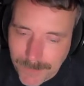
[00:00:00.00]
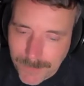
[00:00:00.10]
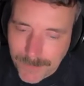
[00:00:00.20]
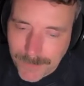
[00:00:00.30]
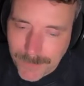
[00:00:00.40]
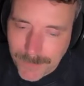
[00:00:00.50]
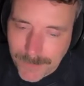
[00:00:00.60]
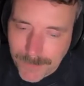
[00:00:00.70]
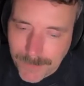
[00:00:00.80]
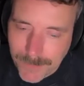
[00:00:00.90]
where
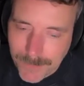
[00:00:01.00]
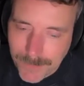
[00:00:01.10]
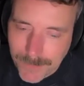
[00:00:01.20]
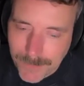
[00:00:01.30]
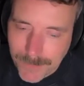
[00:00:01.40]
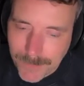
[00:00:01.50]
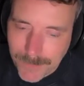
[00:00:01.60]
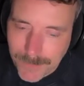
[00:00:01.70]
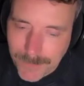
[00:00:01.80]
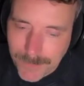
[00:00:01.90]
game companies are
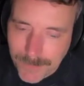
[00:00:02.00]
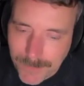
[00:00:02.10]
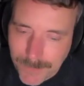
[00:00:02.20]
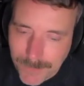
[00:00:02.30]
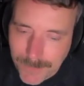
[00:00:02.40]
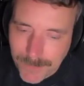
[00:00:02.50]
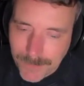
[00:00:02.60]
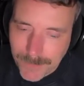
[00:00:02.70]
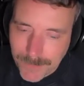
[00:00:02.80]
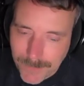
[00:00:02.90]
sharing
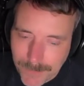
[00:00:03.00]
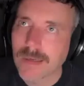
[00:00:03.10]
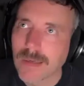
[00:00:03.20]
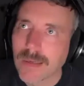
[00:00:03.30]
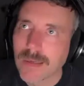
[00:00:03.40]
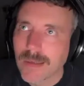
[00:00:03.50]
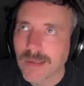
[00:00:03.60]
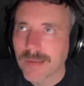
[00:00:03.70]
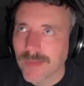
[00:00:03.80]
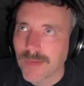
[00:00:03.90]
offices, and
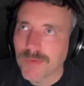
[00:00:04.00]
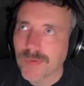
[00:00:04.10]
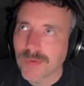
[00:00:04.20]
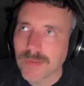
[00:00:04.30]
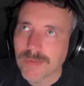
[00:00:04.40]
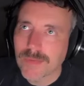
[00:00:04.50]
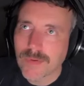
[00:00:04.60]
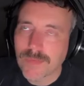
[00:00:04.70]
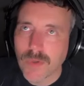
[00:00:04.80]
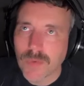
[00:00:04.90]
in this house you can
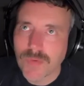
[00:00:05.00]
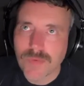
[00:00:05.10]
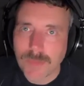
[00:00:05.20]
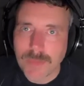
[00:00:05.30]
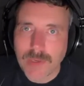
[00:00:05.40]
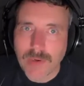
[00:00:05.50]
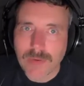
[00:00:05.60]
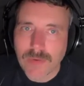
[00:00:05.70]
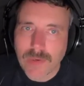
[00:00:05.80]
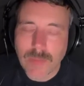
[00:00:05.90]
sort of go to a
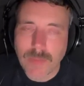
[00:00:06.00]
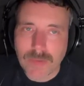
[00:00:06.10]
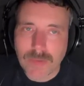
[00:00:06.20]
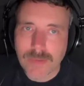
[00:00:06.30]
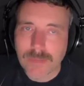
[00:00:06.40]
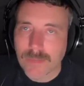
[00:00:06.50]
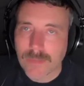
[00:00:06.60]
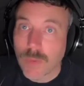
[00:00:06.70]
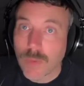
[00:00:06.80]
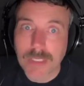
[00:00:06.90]
seminar talking about
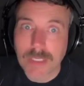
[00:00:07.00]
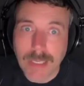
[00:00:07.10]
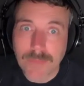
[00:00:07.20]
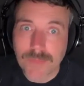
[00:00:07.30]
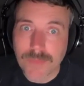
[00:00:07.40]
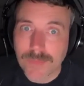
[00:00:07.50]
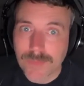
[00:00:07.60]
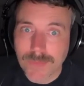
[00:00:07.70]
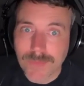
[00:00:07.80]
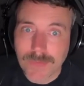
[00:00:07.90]
women in games, for
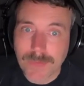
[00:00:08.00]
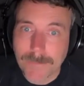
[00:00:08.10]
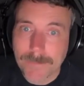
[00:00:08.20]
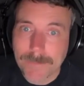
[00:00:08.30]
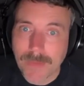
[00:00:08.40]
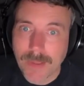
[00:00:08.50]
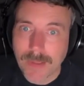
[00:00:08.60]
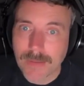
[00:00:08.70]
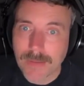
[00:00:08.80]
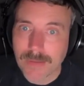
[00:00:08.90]
instance,
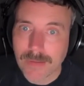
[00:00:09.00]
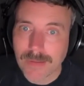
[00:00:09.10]
and